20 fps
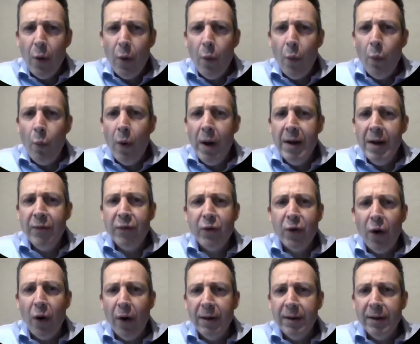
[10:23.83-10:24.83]
we've
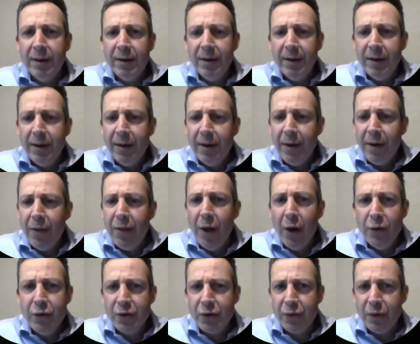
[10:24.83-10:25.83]
got
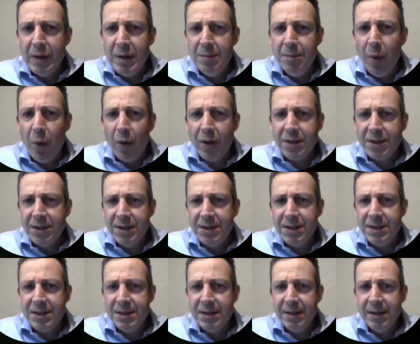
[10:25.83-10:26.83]
those three
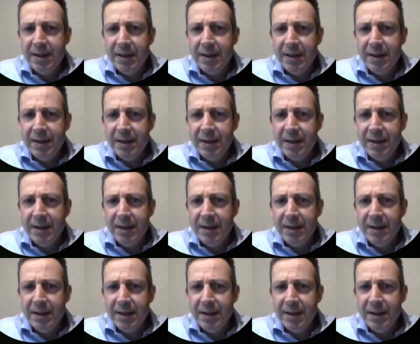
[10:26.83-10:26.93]
boxes